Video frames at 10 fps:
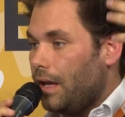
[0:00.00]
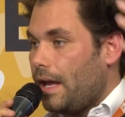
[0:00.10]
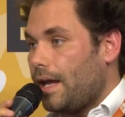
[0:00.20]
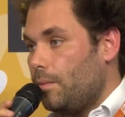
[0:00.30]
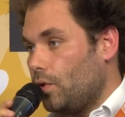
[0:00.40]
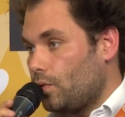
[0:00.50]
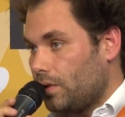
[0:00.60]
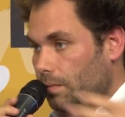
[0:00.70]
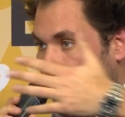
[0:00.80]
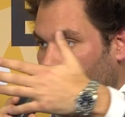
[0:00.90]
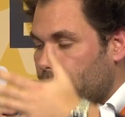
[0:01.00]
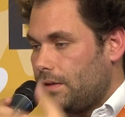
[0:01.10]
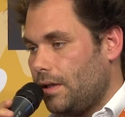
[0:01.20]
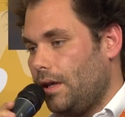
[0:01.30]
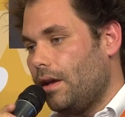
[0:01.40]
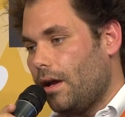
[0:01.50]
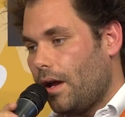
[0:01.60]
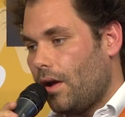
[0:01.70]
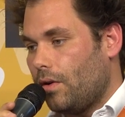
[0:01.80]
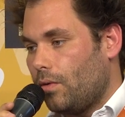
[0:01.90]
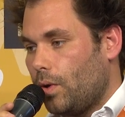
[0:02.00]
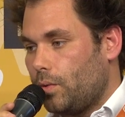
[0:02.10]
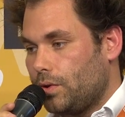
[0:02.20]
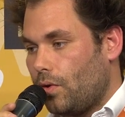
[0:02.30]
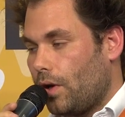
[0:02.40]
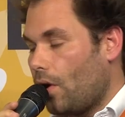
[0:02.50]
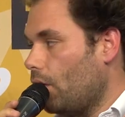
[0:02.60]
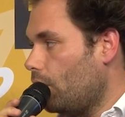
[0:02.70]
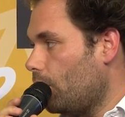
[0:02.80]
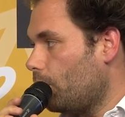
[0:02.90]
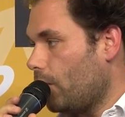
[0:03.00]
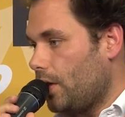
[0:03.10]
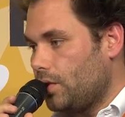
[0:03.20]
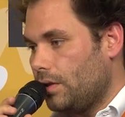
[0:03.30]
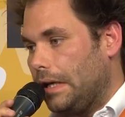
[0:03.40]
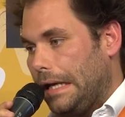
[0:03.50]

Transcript: had more transparency on what was going on the operation.